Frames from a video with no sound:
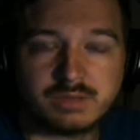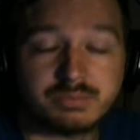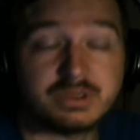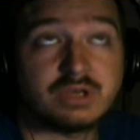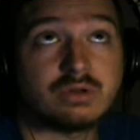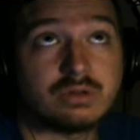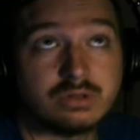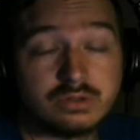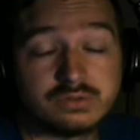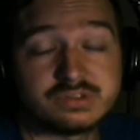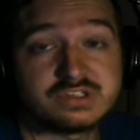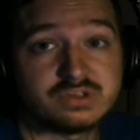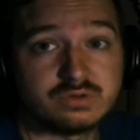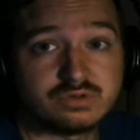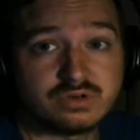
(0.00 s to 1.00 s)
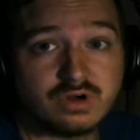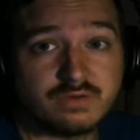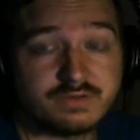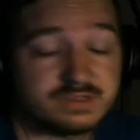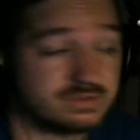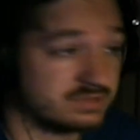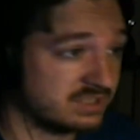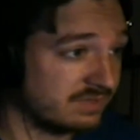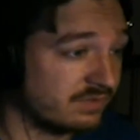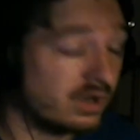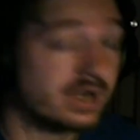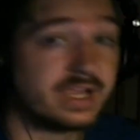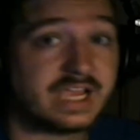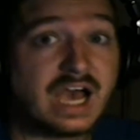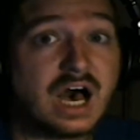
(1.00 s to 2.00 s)
but you'll lose two trophies, which I've
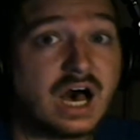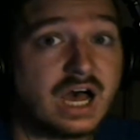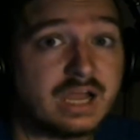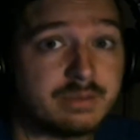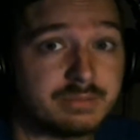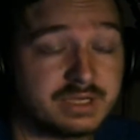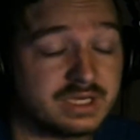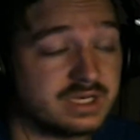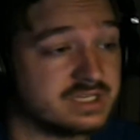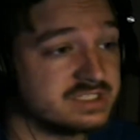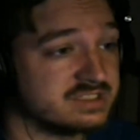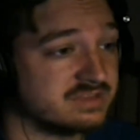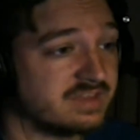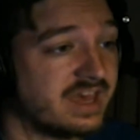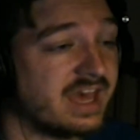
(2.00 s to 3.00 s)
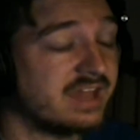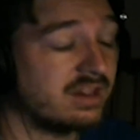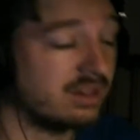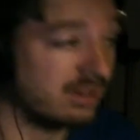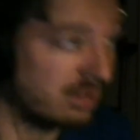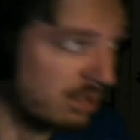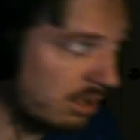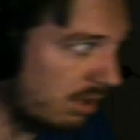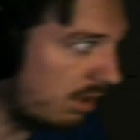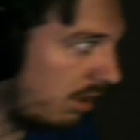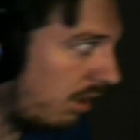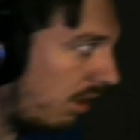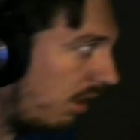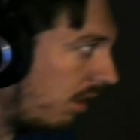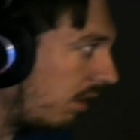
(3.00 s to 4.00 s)
already got because of that
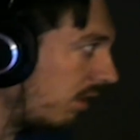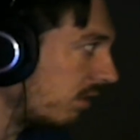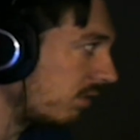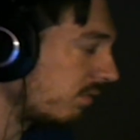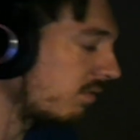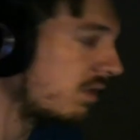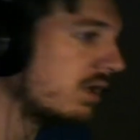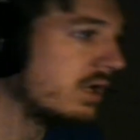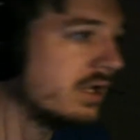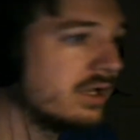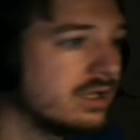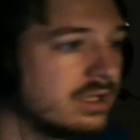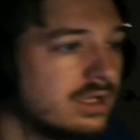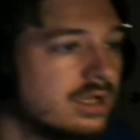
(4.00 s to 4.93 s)
long run,